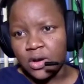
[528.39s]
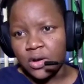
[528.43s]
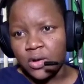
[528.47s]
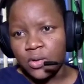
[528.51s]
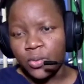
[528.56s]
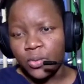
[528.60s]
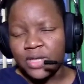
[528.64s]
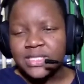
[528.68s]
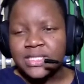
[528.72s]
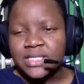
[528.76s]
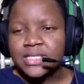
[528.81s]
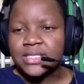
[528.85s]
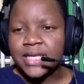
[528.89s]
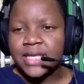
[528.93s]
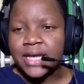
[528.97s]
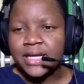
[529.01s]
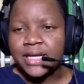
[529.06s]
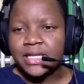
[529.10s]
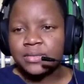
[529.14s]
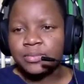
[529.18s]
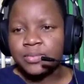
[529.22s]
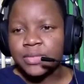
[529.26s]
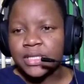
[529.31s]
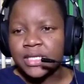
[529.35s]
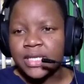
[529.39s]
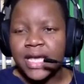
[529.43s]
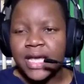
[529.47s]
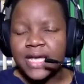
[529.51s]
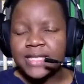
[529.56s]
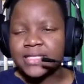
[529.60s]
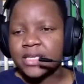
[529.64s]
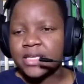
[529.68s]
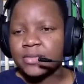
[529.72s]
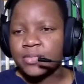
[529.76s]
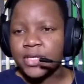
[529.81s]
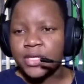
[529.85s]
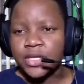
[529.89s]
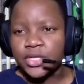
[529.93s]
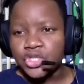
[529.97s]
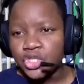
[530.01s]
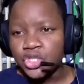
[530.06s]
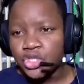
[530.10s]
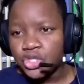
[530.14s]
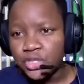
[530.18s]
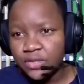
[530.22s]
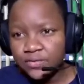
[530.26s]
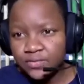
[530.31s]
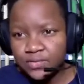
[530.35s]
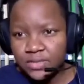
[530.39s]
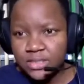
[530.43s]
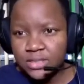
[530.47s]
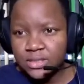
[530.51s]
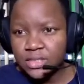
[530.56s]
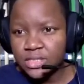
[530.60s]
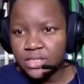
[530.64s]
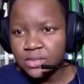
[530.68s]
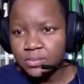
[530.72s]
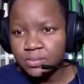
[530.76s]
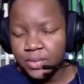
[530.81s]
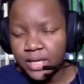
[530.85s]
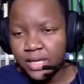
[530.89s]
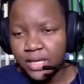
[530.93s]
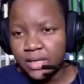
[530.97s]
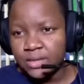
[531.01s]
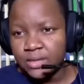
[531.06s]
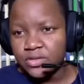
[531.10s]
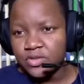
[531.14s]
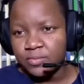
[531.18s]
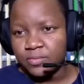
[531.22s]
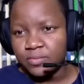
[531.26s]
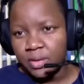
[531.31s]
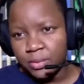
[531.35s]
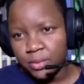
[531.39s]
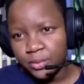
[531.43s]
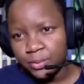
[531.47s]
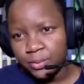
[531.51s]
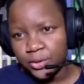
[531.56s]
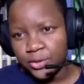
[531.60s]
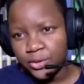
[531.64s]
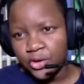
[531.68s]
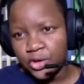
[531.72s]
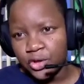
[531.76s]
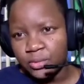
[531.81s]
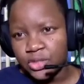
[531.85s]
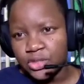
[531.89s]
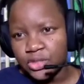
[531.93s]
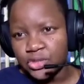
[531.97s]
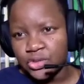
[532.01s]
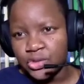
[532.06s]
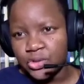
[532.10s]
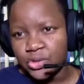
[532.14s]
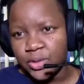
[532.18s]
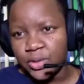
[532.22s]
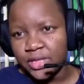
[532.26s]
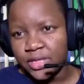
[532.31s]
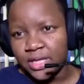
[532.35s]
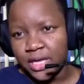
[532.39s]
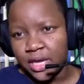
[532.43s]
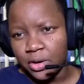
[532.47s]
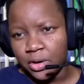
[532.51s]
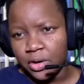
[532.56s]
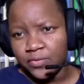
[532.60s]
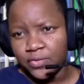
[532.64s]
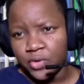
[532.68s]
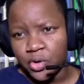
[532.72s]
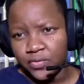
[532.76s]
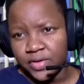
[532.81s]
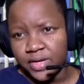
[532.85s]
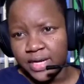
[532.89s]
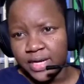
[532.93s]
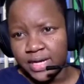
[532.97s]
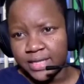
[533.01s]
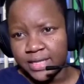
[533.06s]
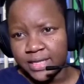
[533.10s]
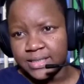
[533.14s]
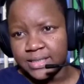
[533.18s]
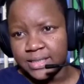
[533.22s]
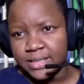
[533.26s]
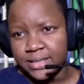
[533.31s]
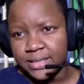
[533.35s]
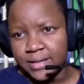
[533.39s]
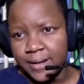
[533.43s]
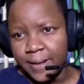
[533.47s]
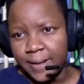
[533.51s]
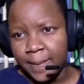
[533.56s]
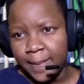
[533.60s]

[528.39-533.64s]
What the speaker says: What's exactly has there been a shift in the space of public procurement during the era of COVID-19?